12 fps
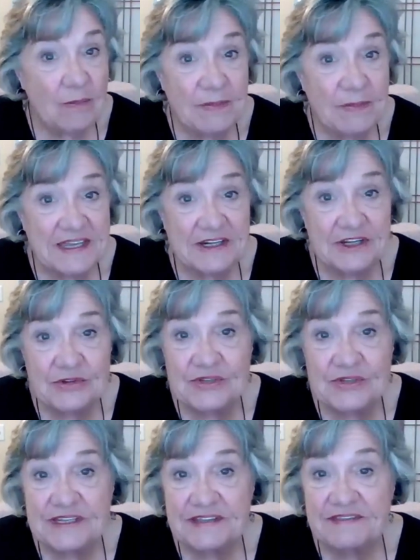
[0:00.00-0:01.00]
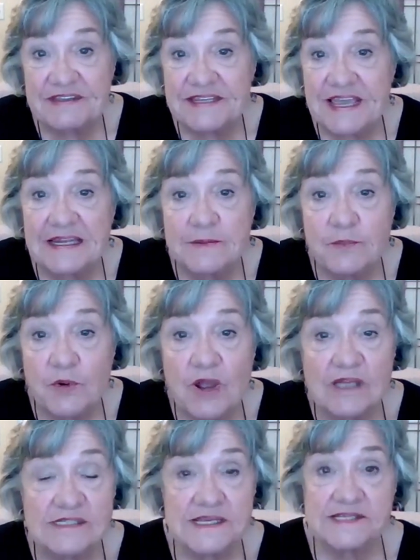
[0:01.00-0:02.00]
all be included in the daily
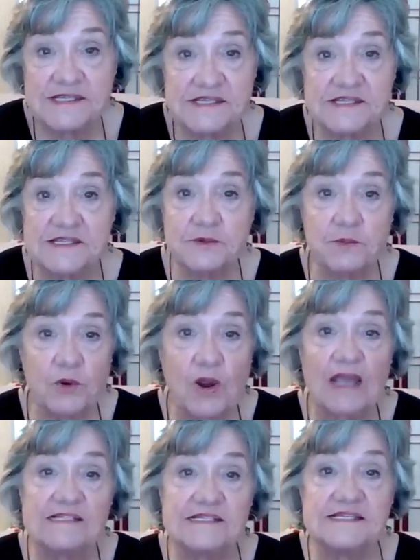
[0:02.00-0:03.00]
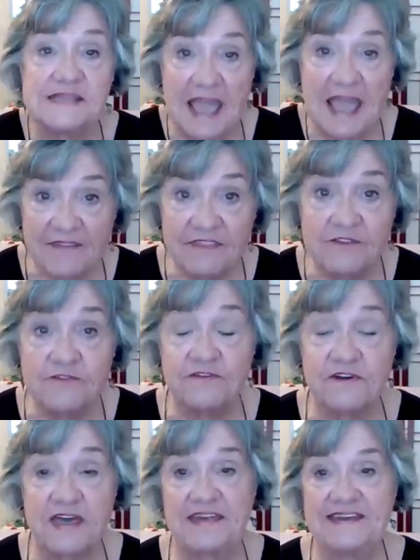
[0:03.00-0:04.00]
processes, the prizes, and the
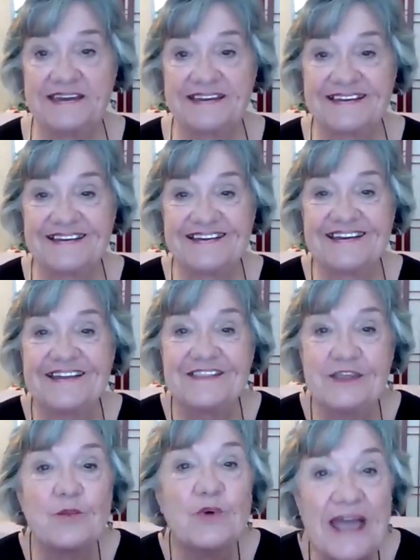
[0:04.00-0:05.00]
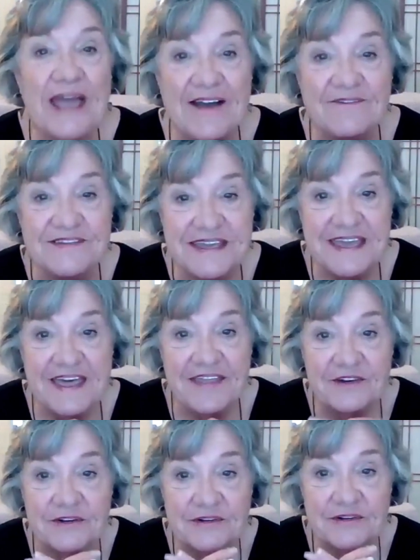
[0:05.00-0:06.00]
fun that we'll have
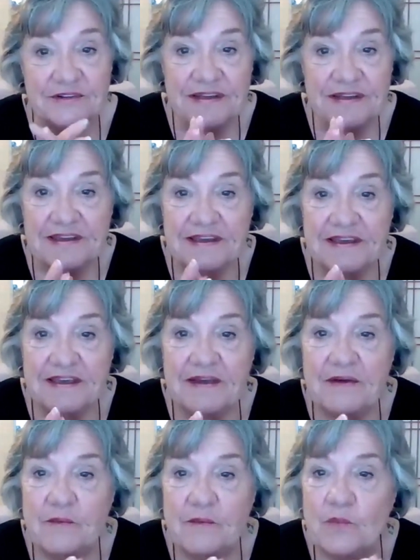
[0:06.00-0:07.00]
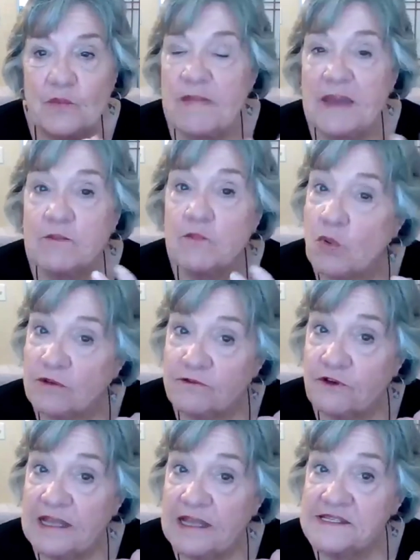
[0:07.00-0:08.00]
together. We'll make
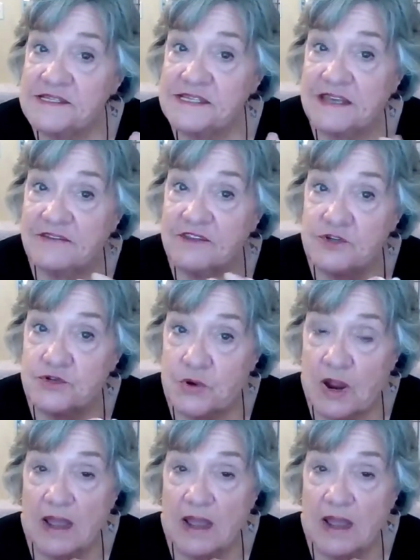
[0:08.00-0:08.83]
more friends in the